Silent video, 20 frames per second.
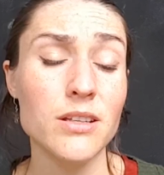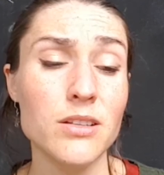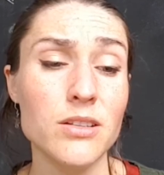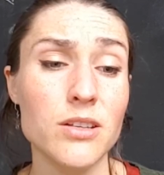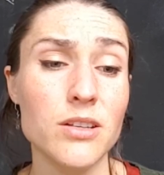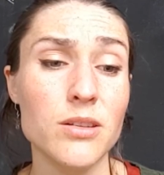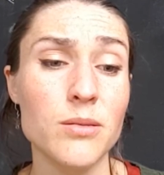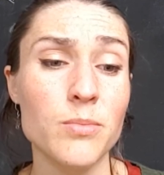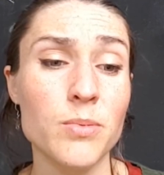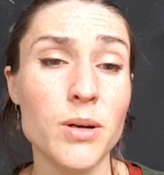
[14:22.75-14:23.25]

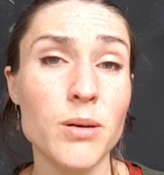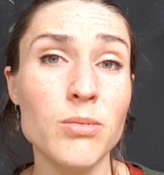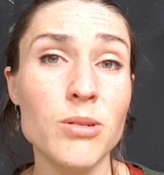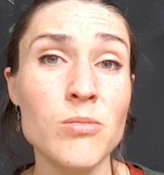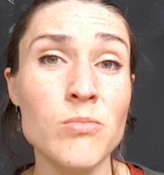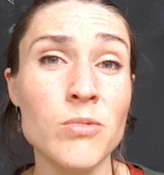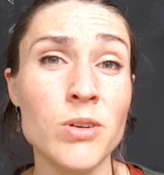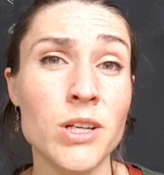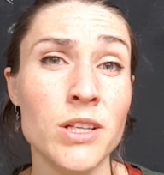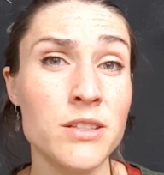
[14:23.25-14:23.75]
The
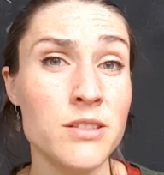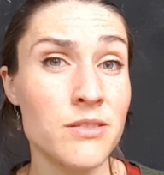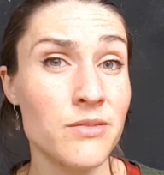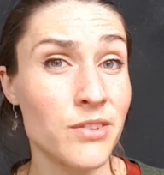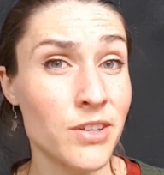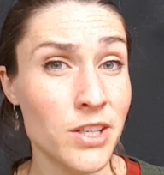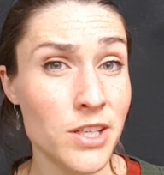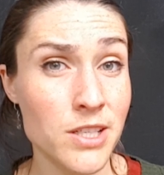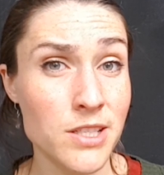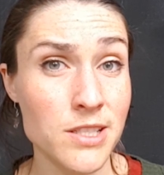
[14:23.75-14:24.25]
problem runs
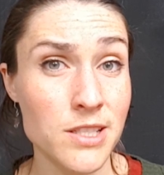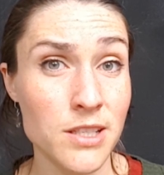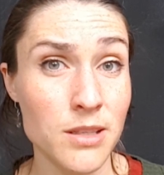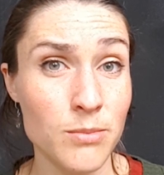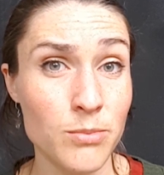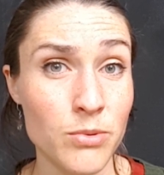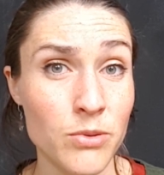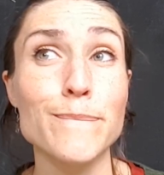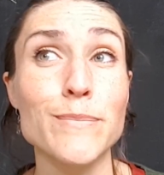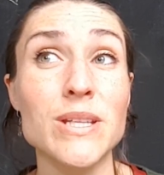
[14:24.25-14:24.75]
very
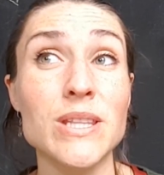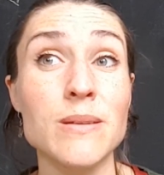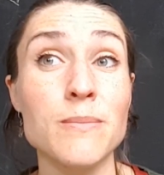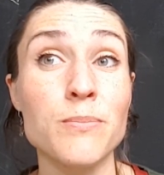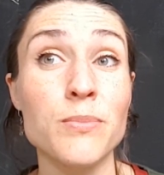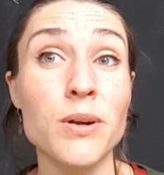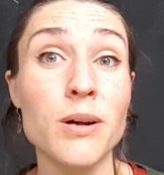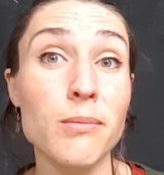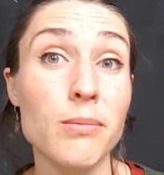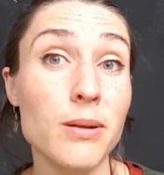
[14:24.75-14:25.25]
deep, but the
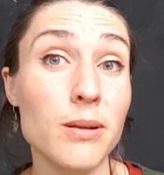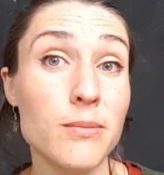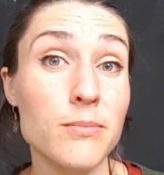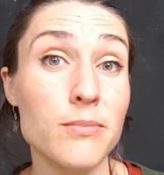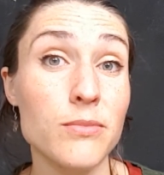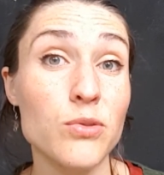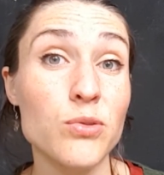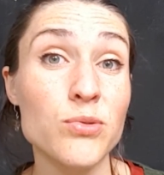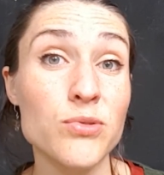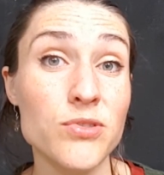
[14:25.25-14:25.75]

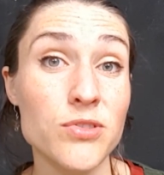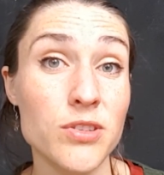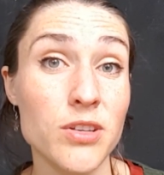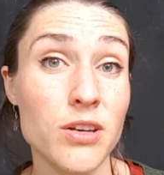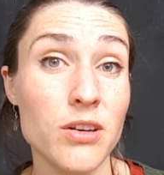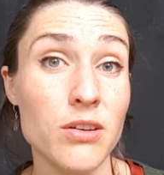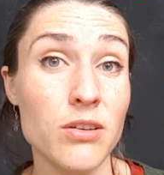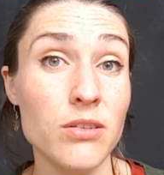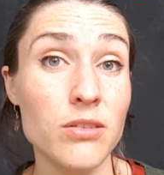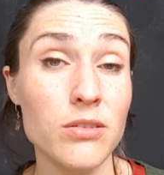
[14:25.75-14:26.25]
problem
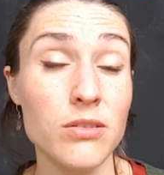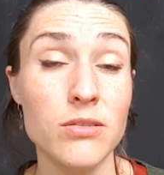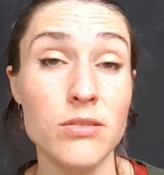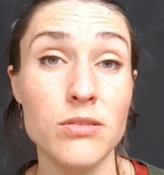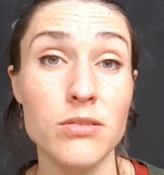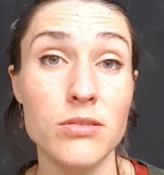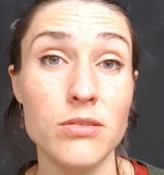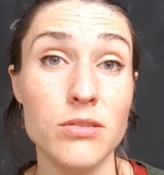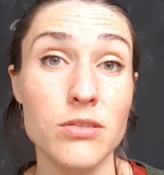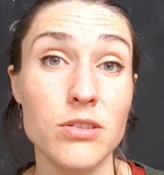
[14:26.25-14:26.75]
also
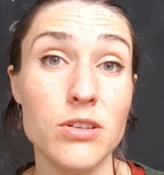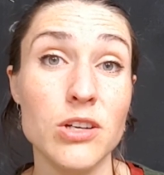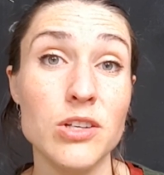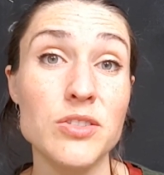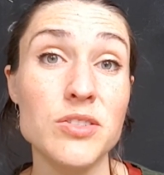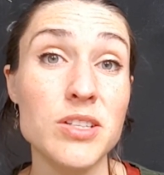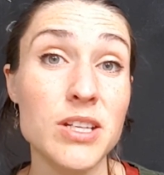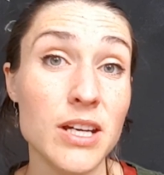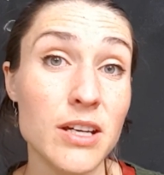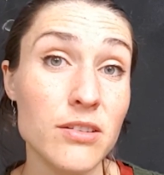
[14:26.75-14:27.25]

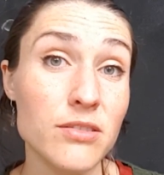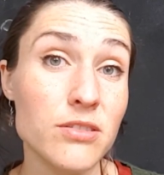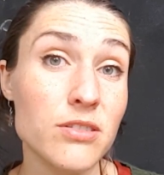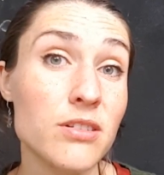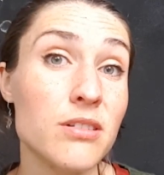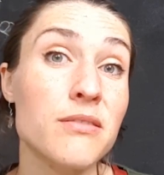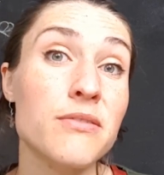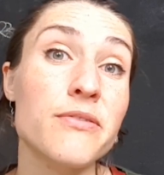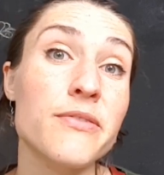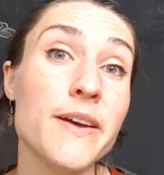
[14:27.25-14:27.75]
goes down to
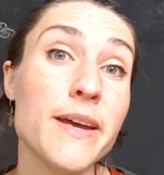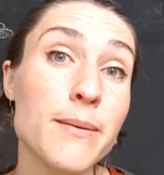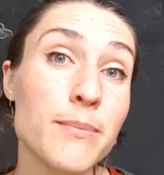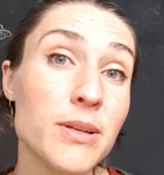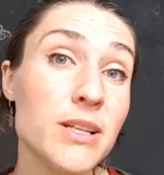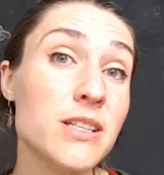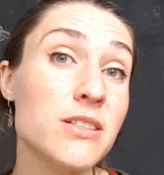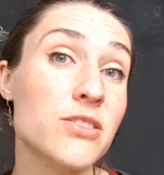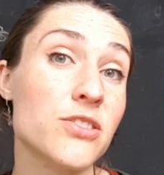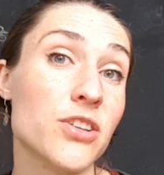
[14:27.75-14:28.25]
the
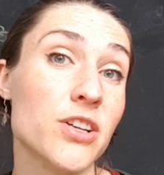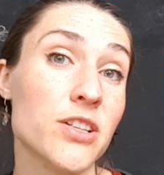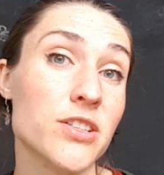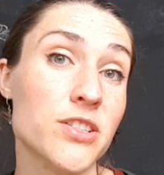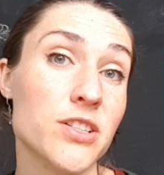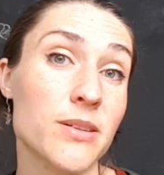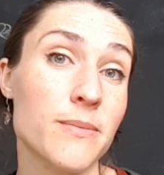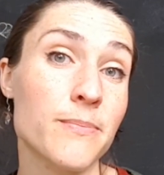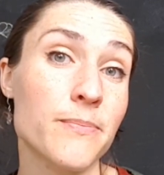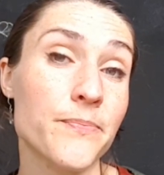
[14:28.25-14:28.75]
family
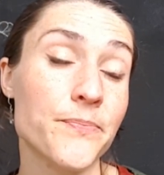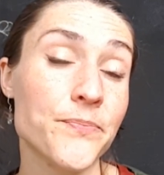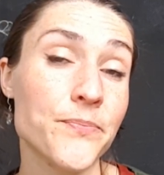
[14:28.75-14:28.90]
structure.